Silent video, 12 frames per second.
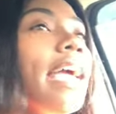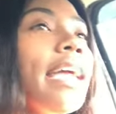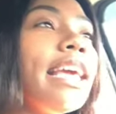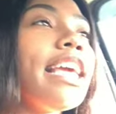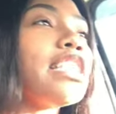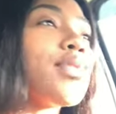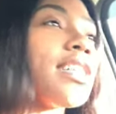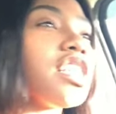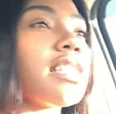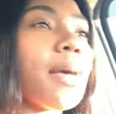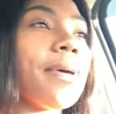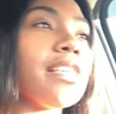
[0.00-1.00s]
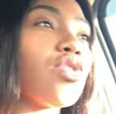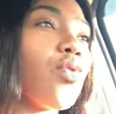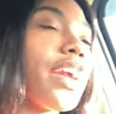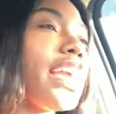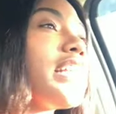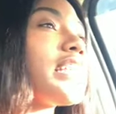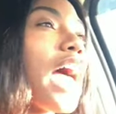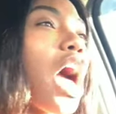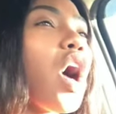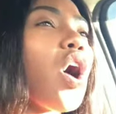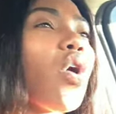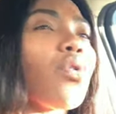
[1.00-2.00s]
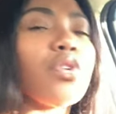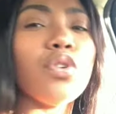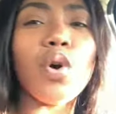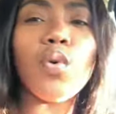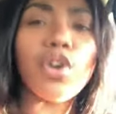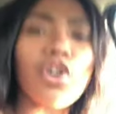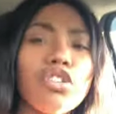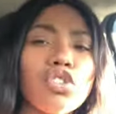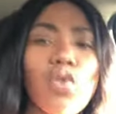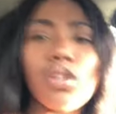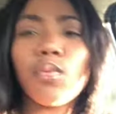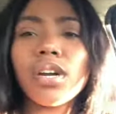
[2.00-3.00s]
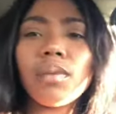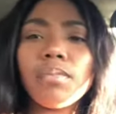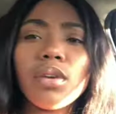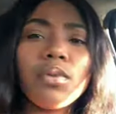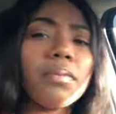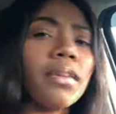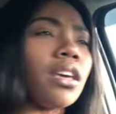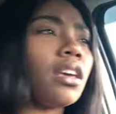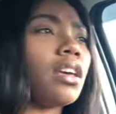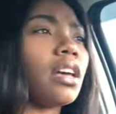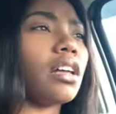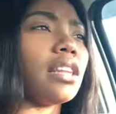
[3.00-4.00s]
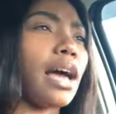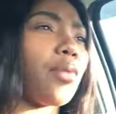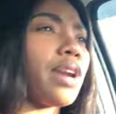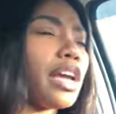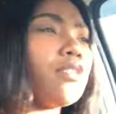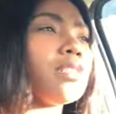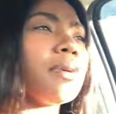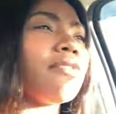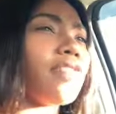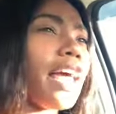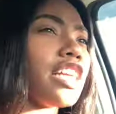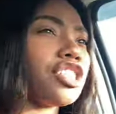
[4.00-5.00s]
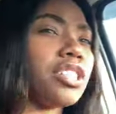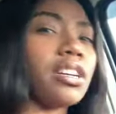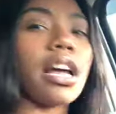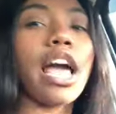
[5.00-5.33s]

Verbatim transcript: then he switches up his story. He's like, oh, you know, girls only want to be with me. Like when I used to be flashy, da-da.